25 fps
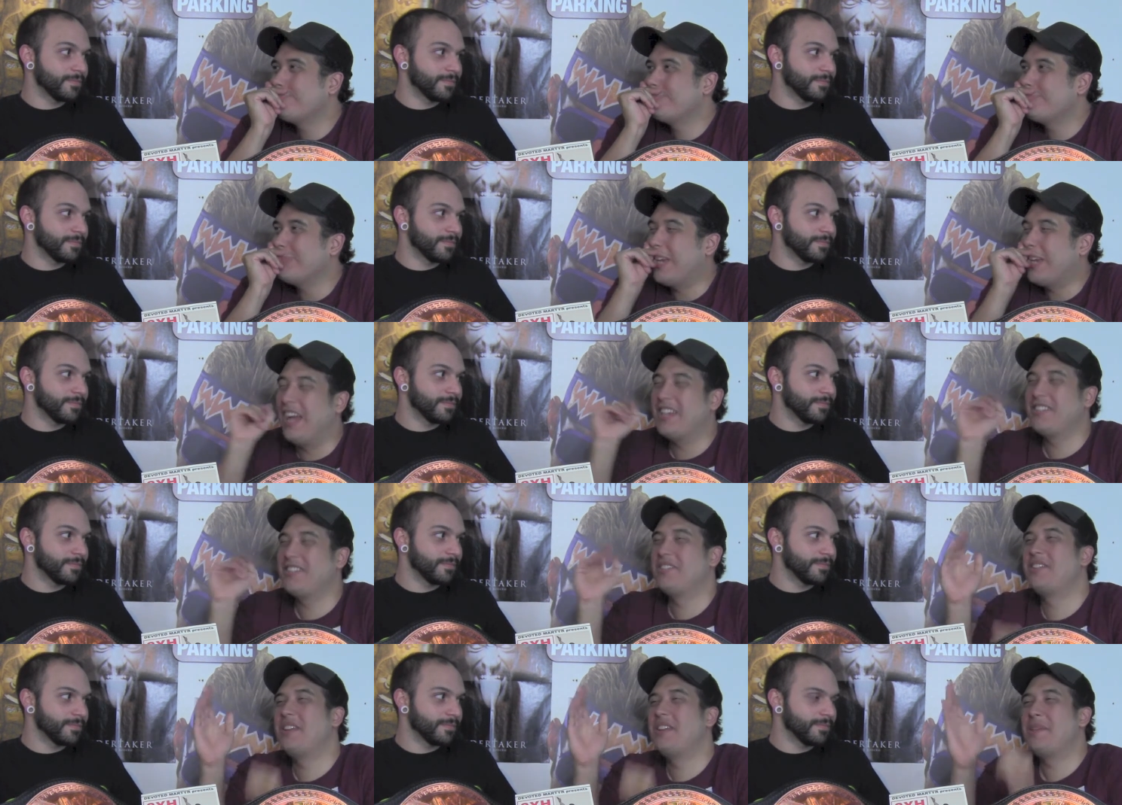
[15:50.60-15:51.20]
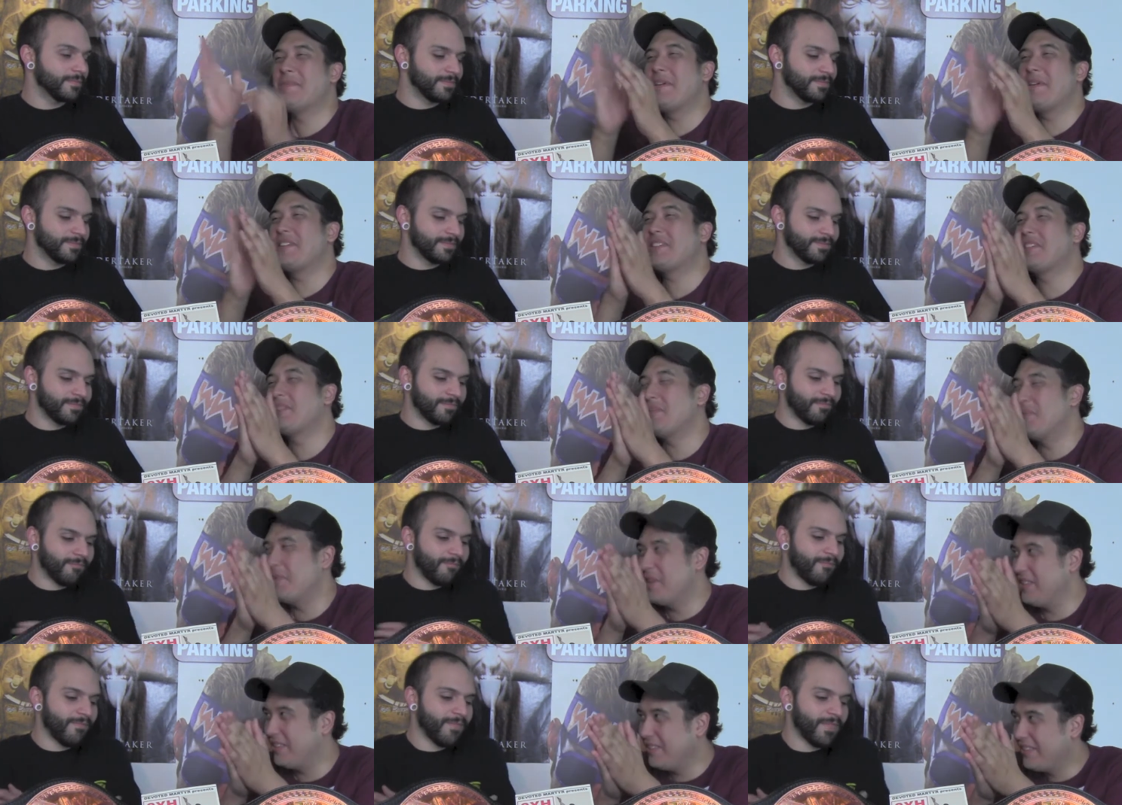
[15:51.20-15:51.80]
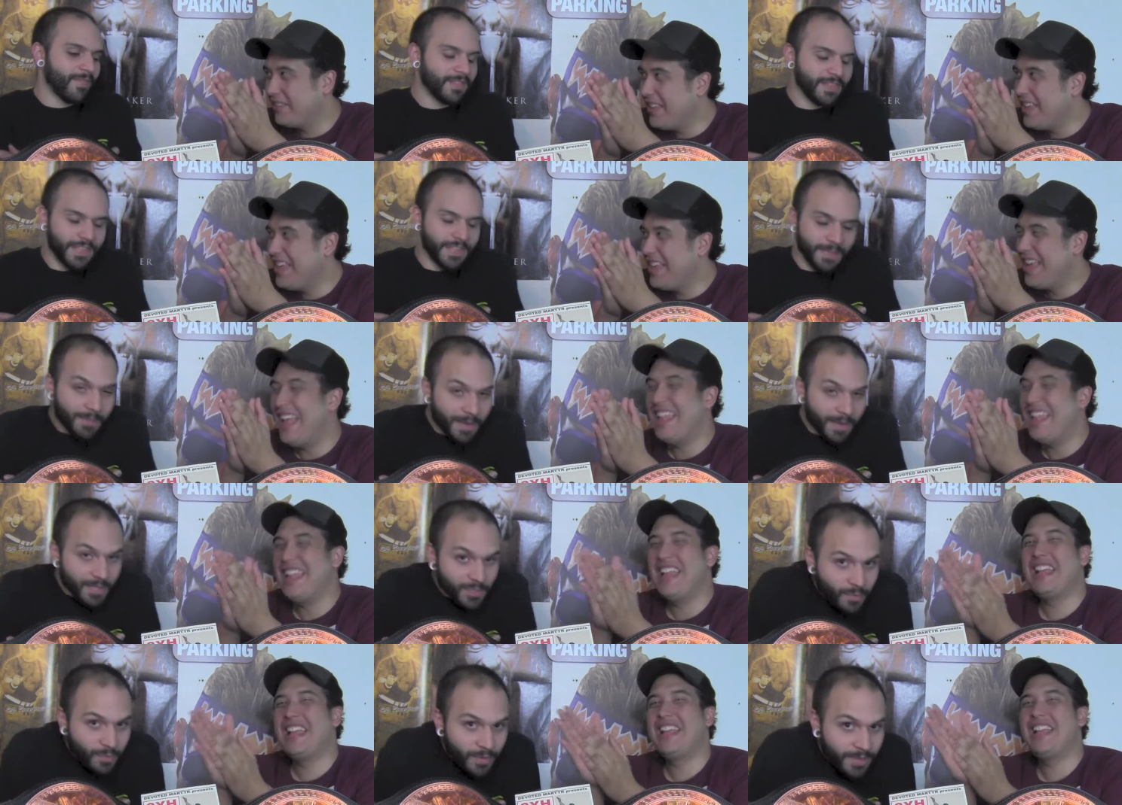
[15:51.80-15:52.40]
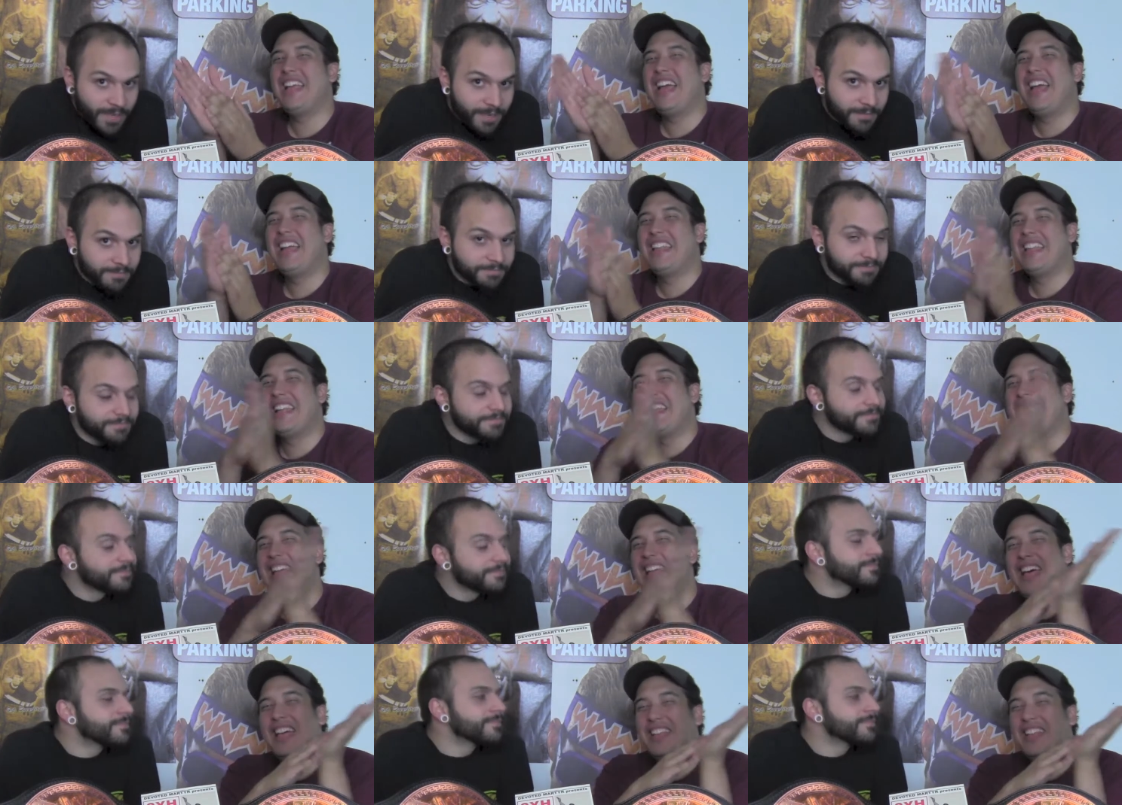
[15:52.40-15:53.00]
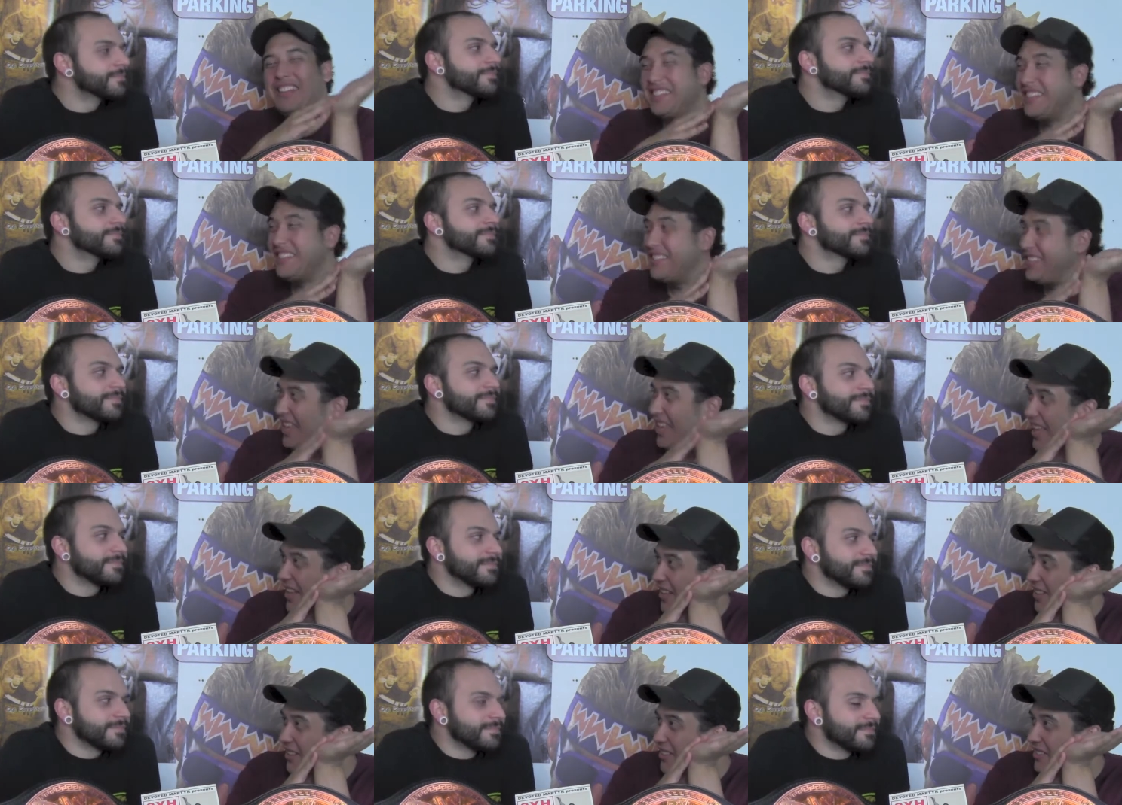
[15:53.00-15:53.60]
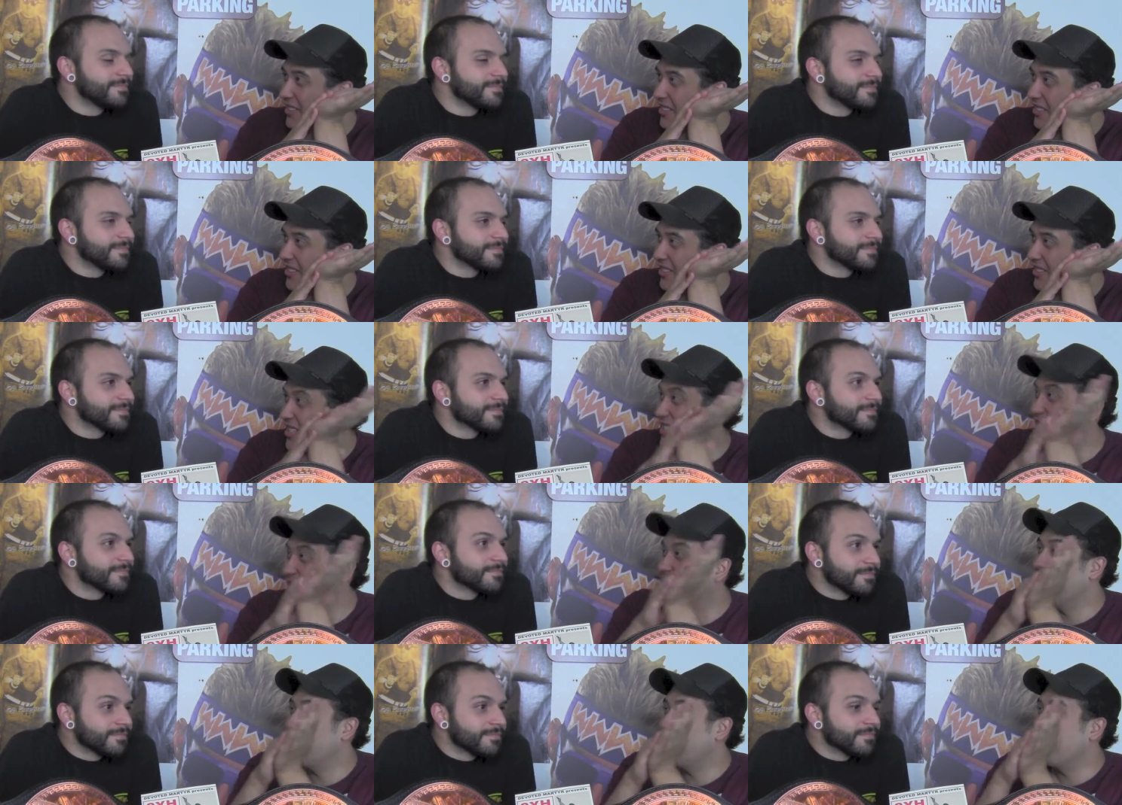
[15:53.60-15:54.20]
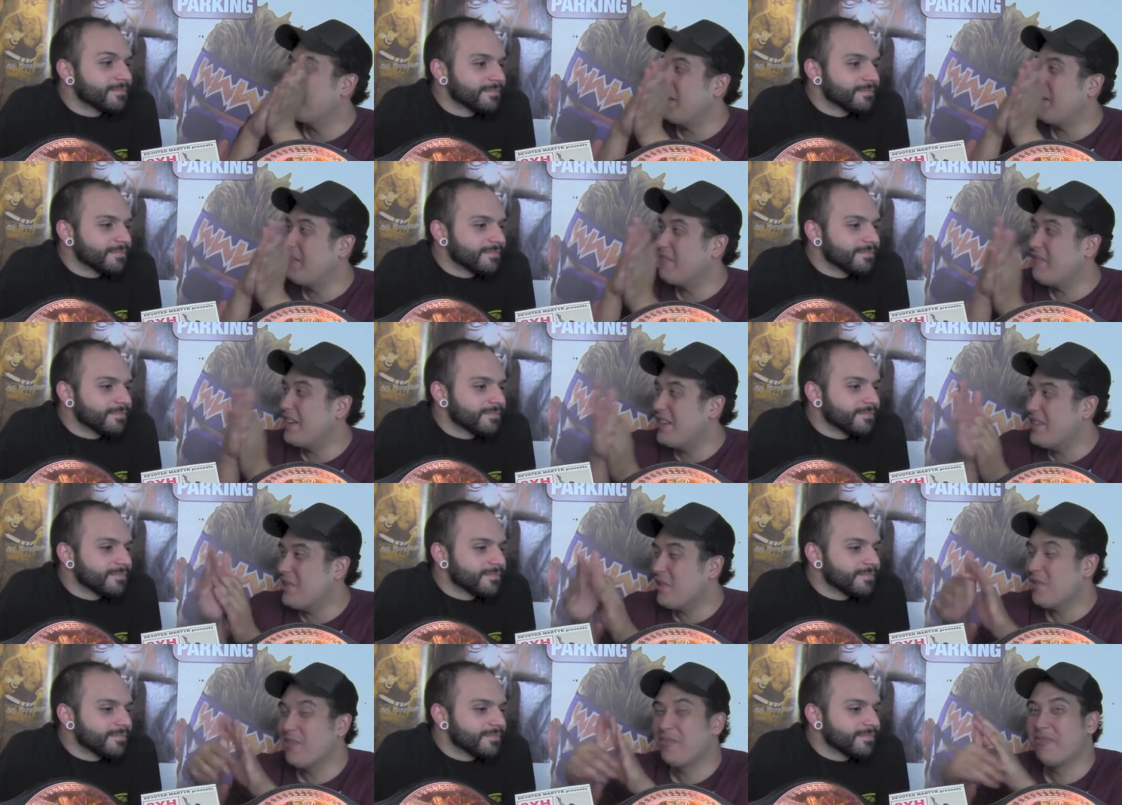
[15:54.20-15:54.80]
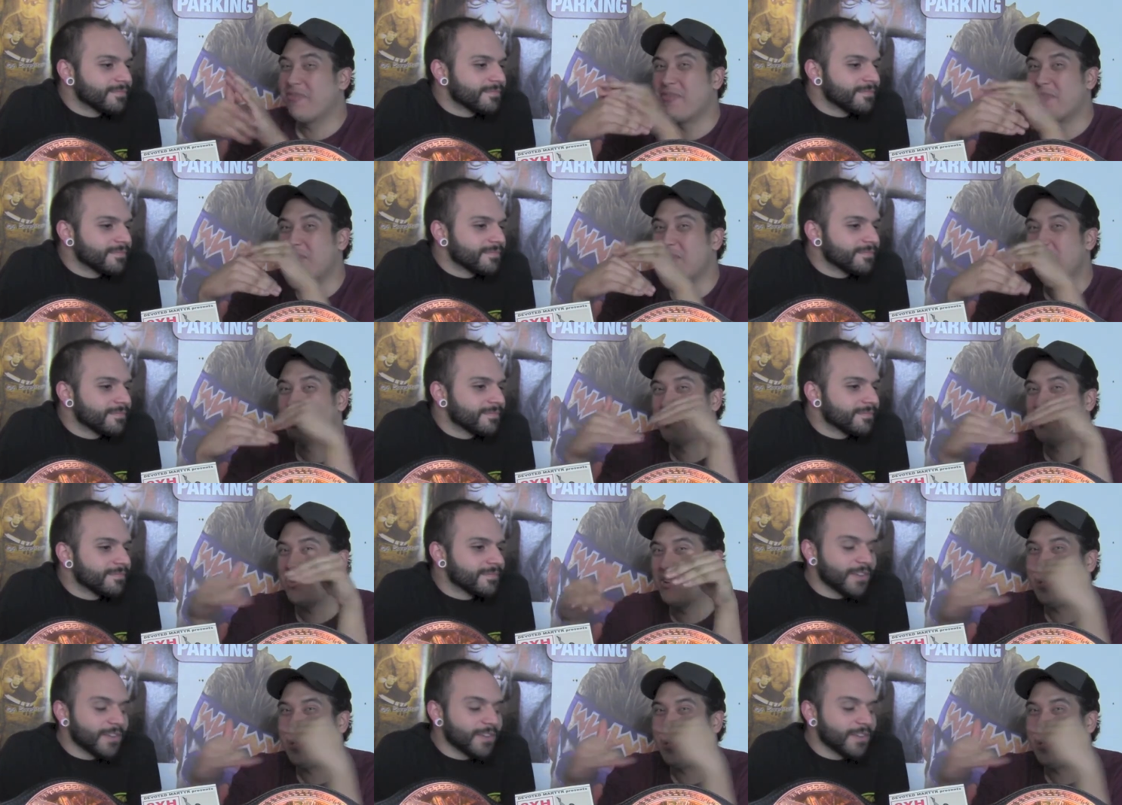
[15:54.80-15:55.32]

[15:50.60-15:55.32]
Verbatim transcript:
Speaker 1: All right, so D-Brad's going to win. d and, and then Hell in the Cell, he's going to beat Randy Orton for sure.